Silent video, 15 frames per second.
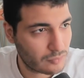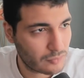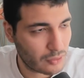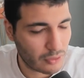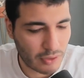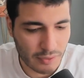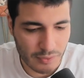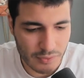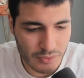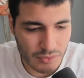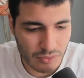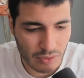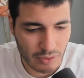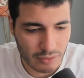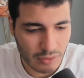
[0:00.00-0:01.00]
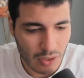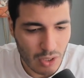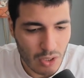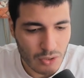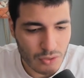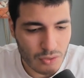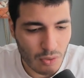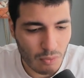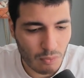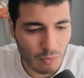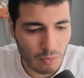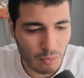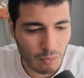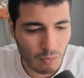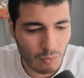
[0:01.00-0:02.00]
Okay, this is great. So
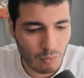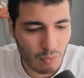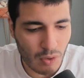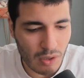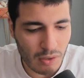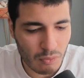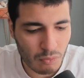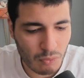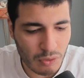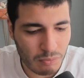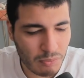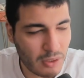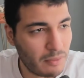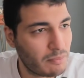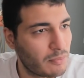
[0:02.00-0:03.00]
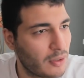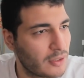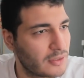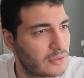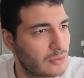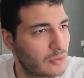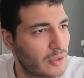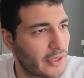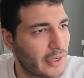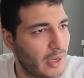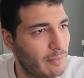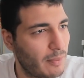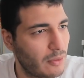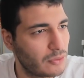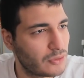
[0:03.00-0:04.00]
what we mean by talking
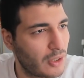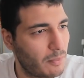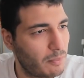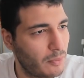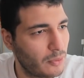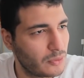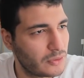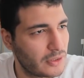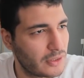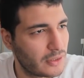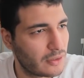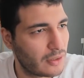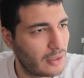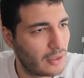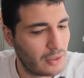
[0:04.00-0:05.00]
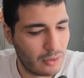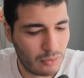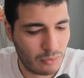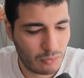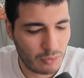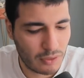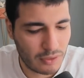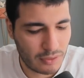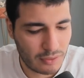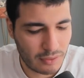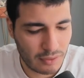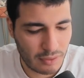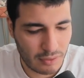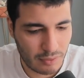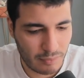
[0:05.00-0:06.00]
about uploading uh, with,
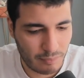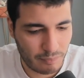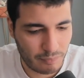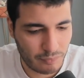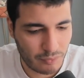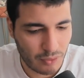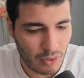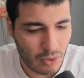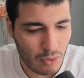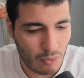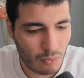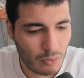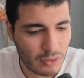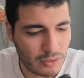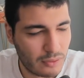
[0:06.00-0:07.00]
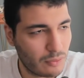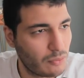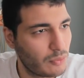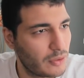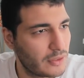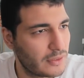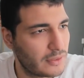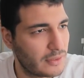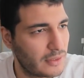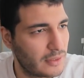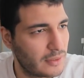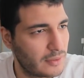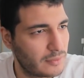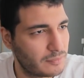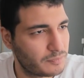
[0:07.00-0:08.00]
um, with, with,
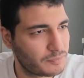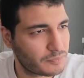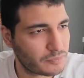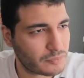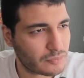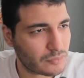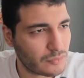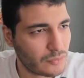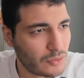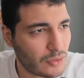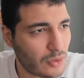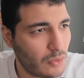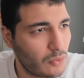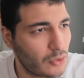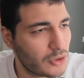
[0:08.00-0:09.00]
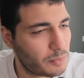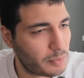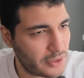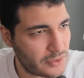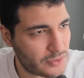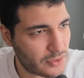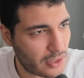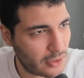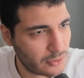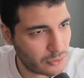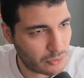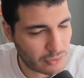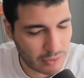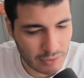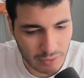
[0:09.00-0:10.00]
um, with pre-signed
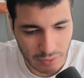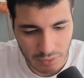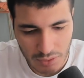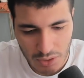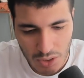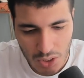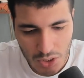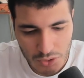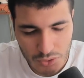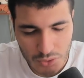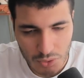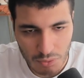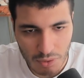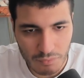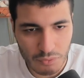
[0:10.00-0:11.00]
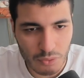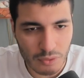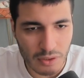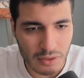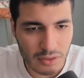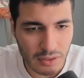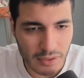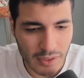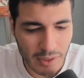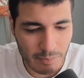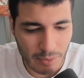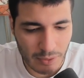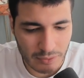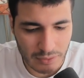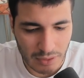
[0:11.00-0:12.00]
U R L. So if you want to think
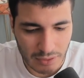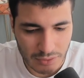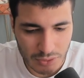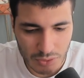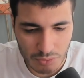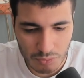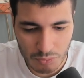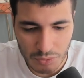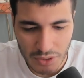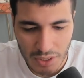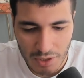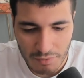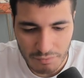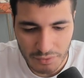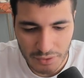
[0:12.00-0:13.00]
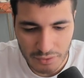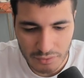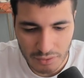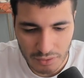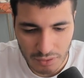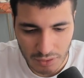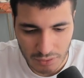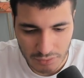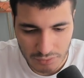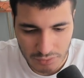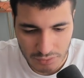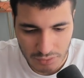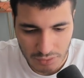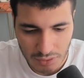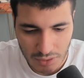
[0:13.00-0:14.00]
about that, so we have here the client,